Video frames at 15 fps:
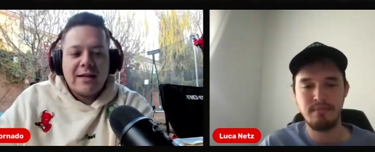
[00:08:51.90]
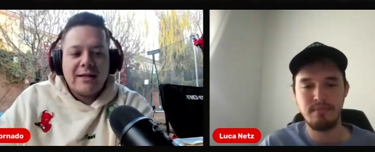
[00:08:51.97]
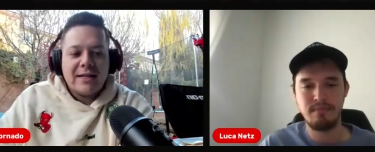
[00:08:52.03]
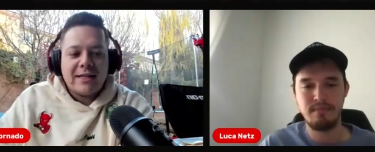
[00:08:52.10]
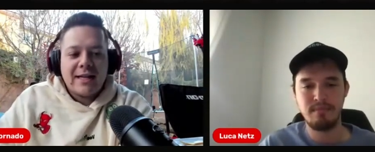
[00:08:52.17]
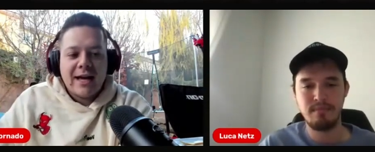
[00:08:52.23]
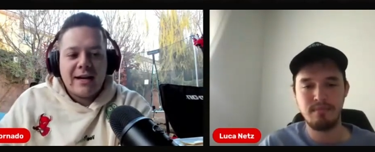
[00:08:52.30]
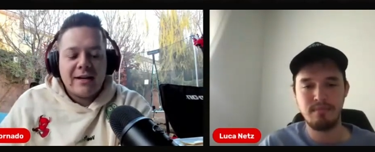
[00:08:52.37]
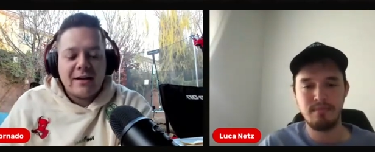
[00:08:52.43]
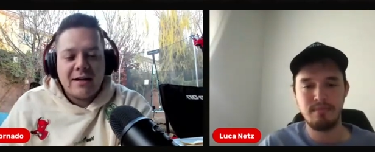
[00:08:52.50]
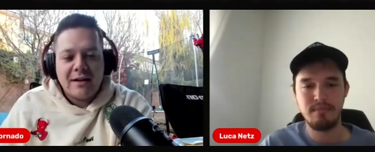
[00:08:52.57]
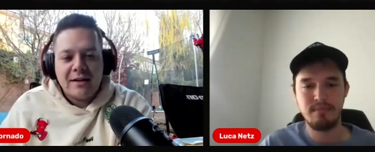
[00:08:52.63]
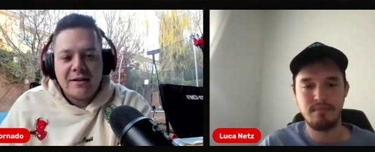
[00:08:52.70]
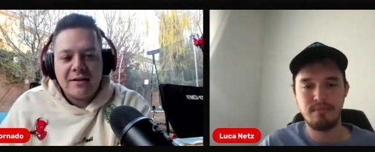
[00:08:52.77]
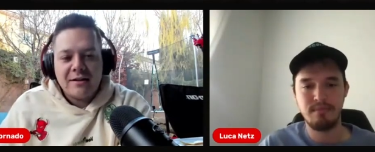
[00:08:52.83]
Speaker 1: and get that
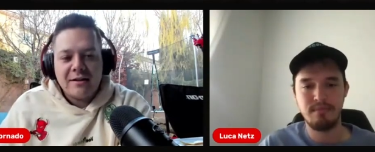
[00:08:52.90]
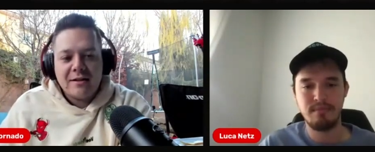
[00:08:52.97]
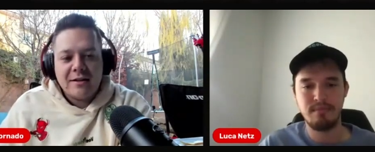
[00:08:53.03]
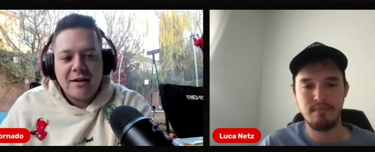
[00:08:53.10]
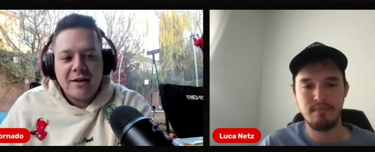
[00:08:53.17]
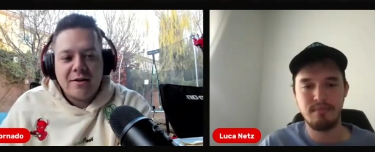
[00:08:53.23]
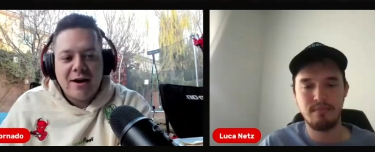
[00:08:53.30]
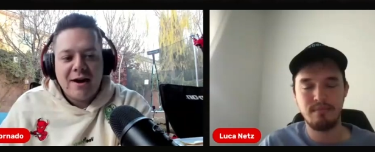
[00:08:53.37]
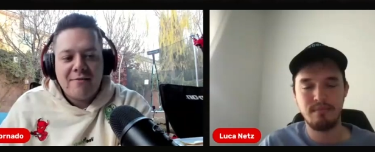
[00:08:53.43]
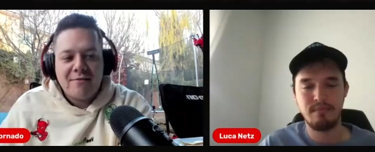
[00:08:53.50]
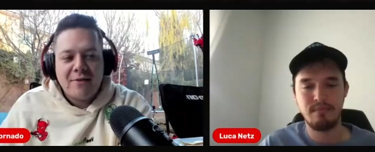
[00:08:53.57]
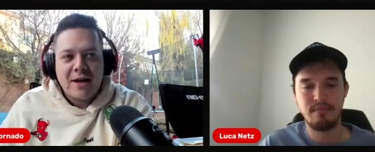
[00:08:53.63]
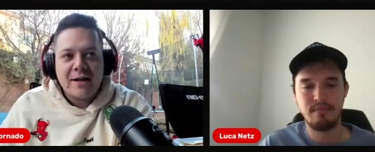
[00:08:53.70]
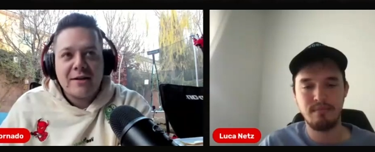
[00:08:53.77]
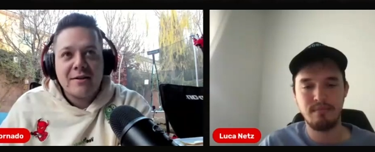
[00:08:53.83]
uh you know i have
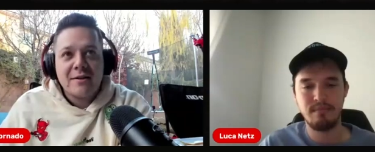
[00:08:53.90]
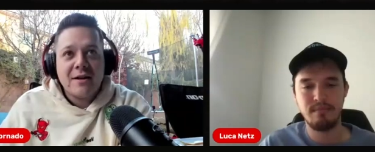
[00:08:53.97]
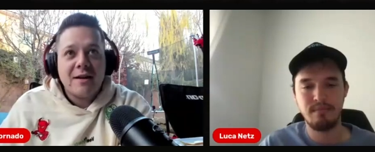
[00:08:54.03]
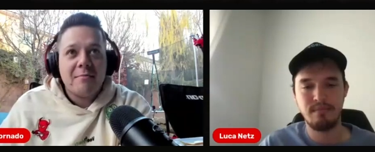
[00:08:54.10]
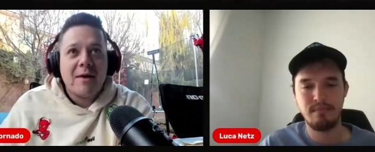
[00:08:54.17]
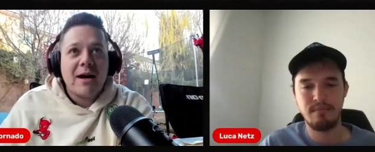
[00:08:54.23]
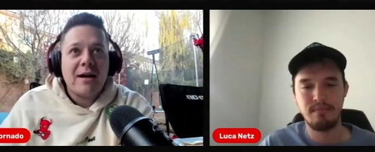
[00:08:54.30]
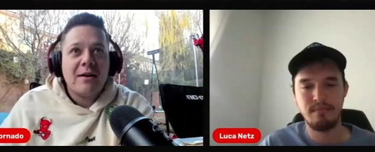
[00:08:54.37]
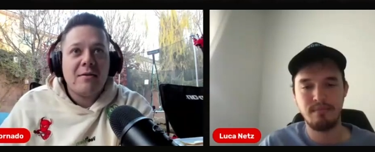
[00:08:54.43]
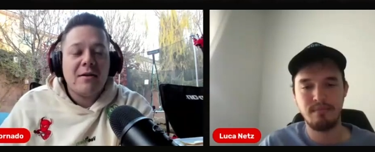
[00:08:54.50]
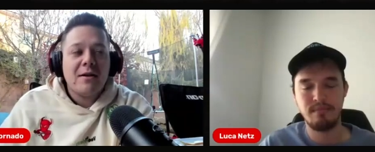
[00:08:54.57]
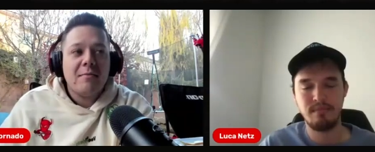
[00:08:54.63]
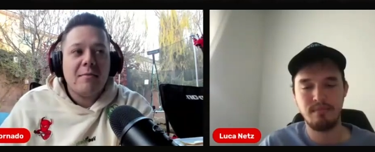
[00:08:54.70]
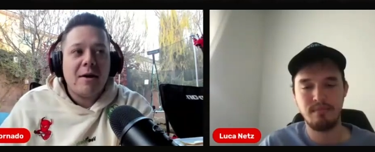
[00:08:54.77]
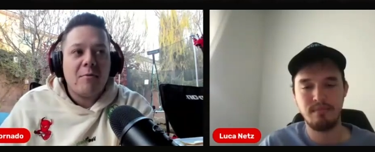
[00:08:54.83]
like in my
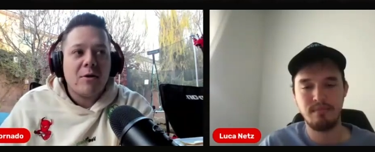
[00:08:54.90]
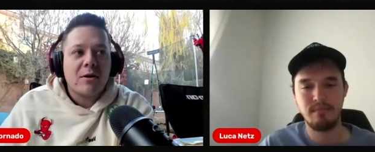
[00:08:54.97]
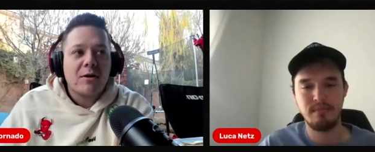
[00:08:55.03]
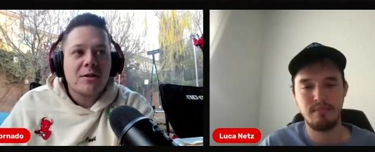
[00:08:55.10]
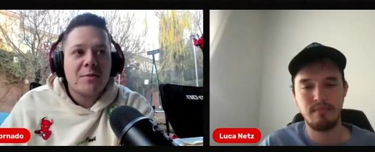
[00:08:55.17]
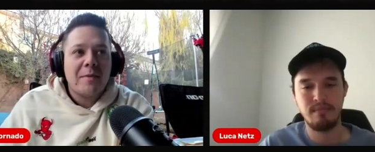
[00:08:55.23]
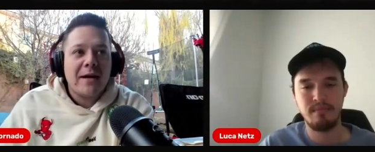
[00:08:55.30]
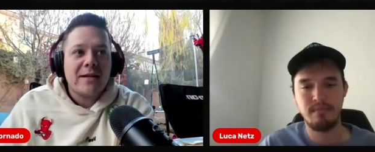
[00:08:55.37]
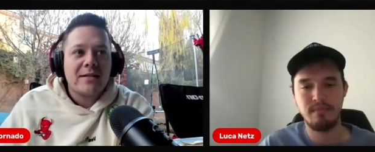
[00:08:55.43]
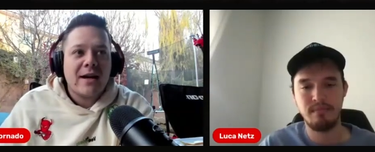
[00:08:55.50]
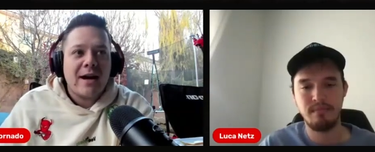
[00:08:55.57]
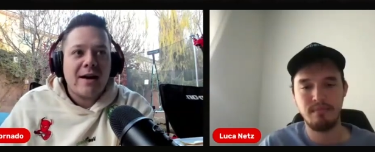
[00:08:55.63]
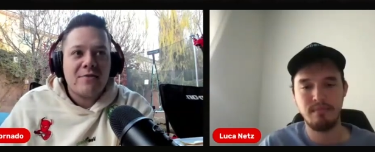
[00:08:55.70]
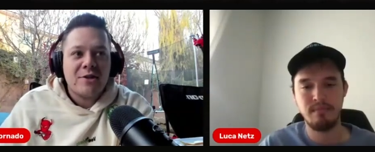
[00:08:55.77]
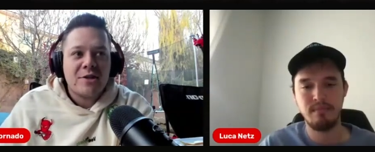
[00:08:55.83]
in my workspace
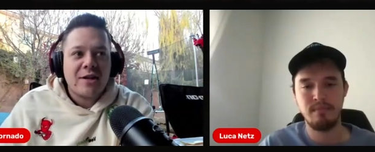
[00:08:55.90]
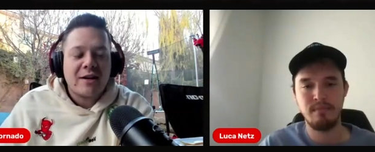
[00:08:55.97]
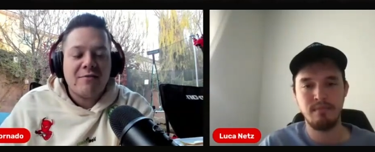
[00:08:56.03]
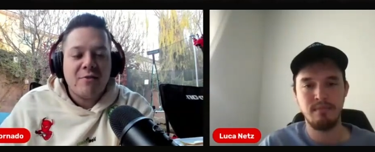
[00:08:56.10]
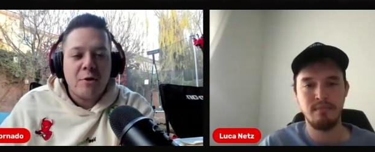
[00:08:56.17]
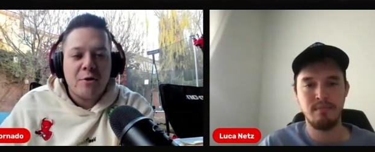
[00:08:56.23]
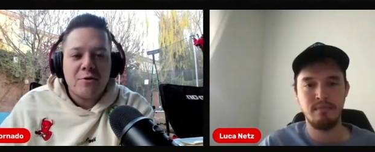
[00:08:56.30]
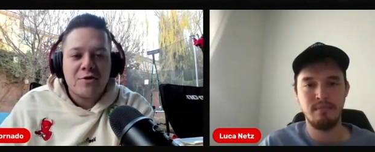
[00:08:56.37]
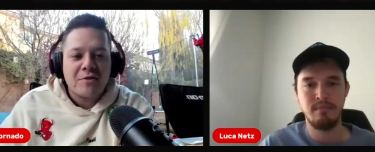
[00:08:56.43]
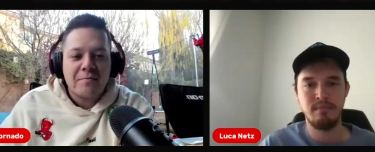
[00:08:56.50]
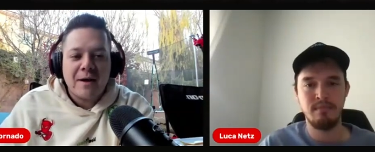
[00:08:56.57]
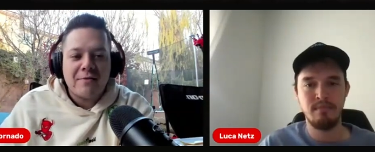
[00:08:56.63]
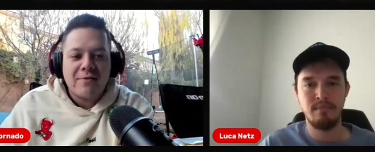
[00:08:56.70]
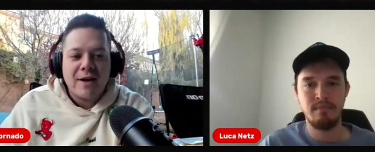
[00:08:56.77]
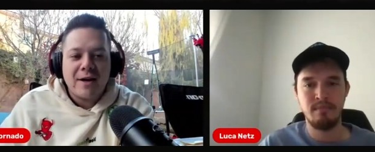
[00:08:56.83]
i have just like photos of
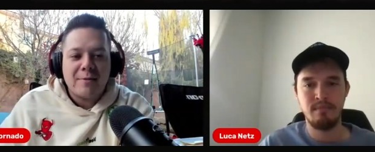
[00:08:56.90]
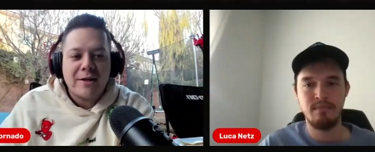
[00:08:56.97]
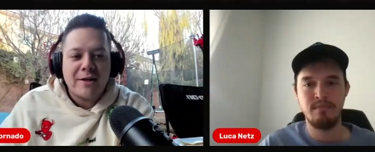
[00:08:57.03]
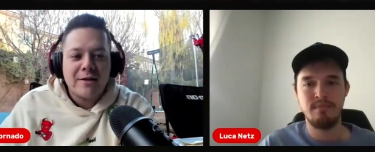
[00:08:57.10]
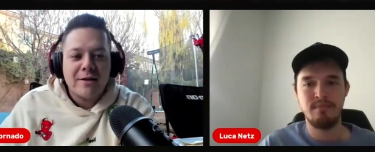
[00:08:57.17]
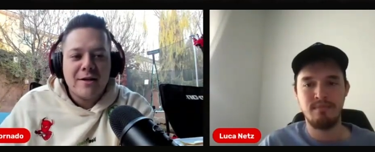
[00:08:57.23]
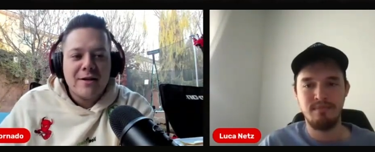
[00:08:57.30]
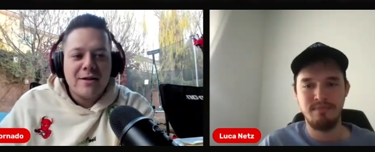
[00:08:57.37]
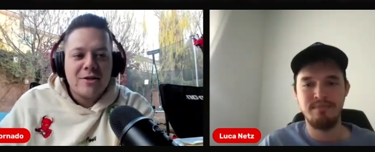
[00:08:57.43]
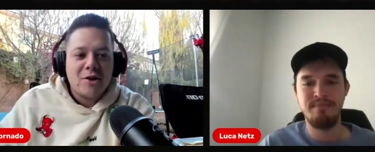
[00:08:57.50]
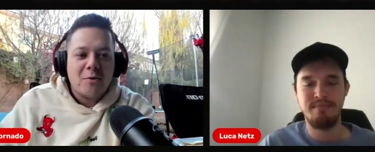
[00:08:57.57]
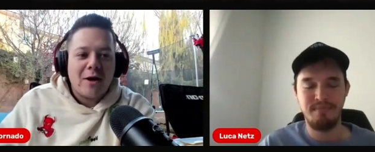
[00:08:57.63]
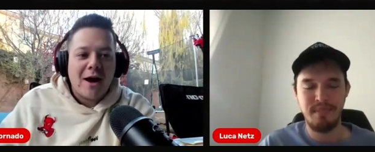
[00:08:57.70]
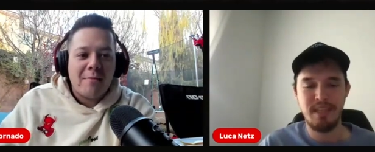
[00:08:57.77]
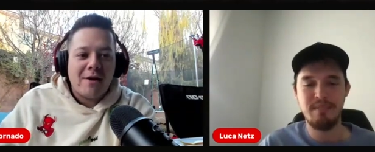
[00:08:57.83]
my family
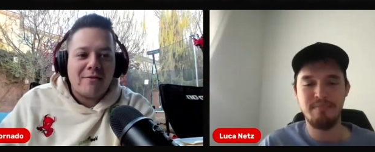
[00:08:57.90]
so when right.